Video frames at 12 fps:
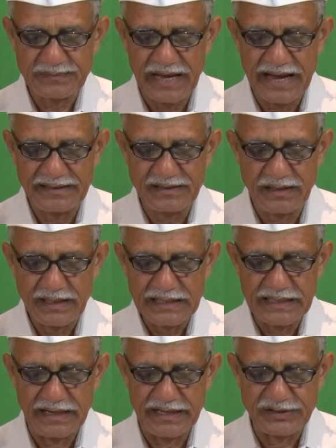and
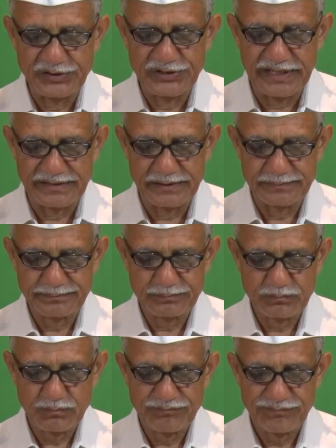lynching.
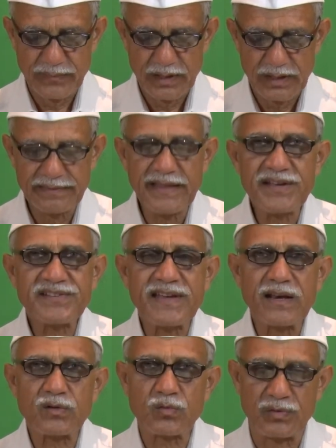They
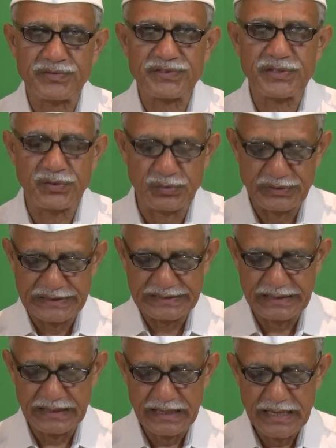shall constitute
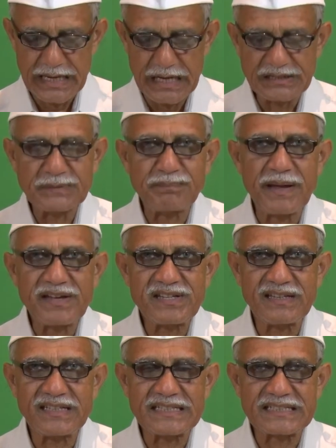a
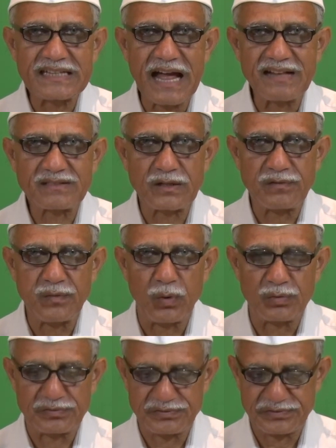special task
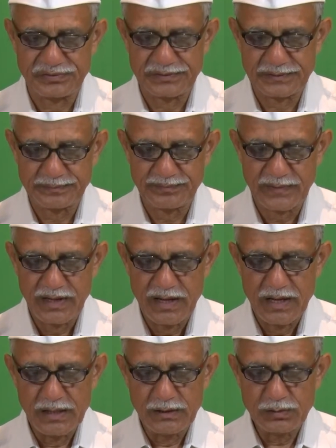force
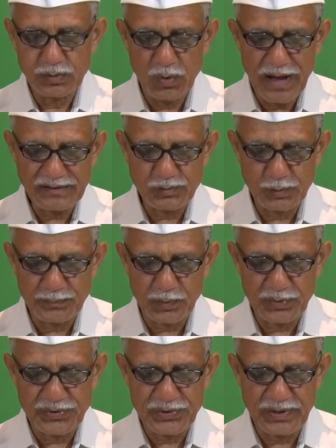so as to
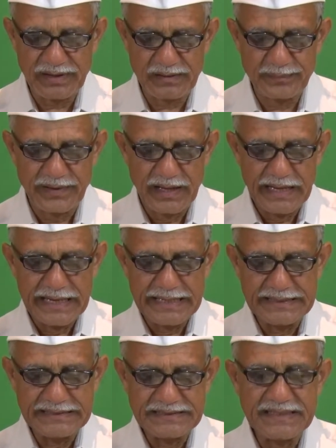procure
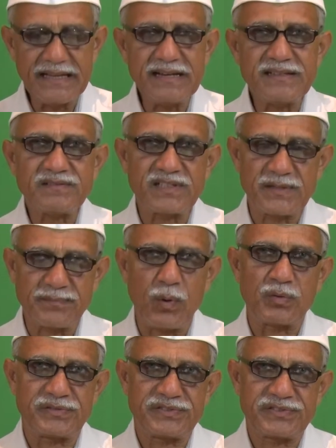intelligence
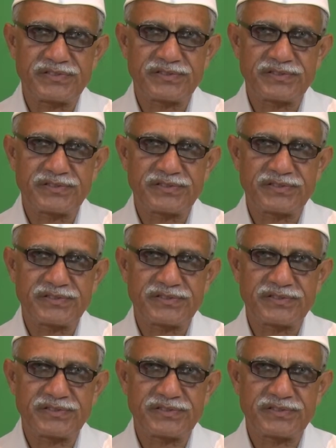reports